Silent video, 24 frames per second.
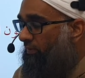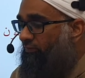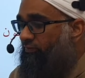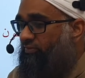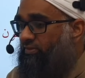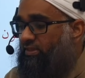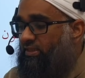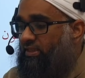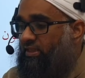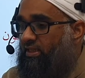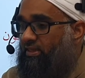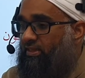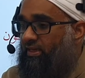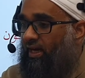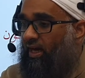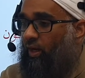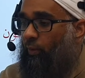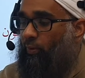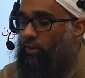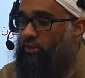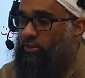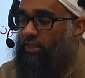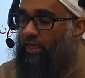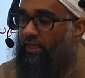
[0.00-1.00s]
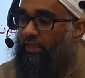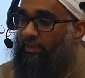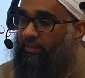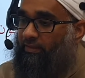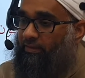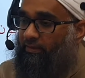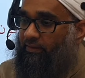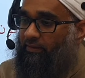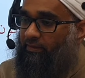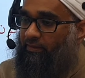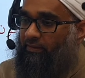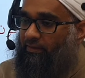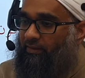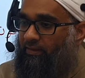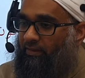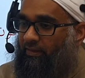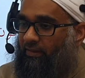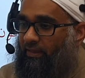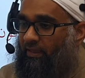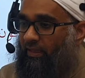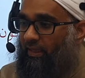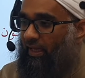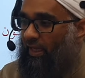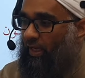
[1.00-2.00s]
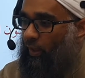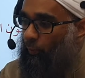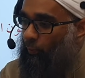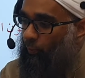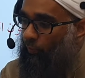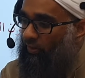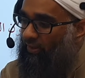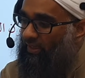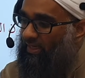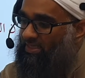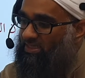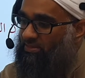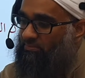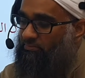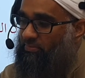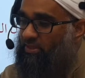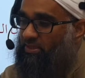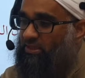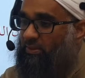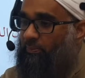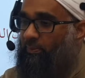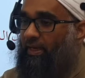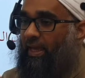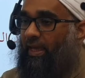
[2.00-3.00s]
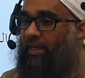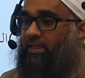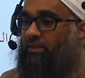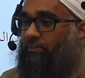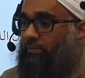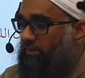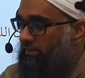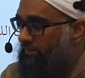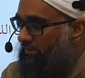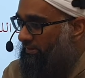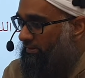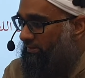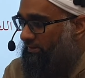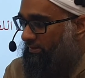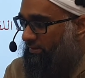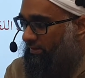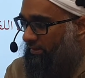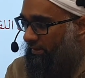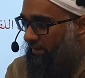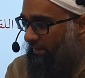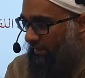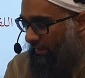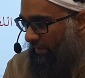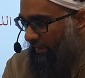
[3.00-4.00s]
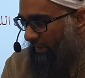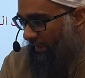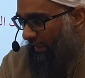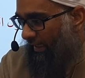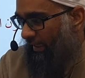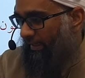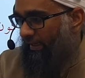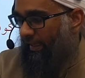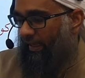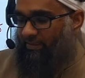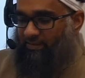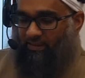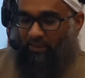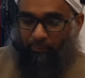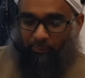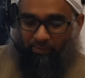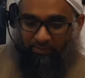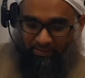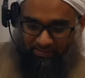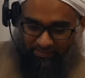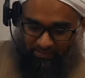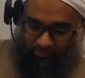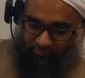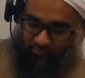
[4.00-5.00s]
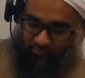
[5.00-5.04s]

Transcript: lafzi dha wajhayn. A word has multiple elements. An example that's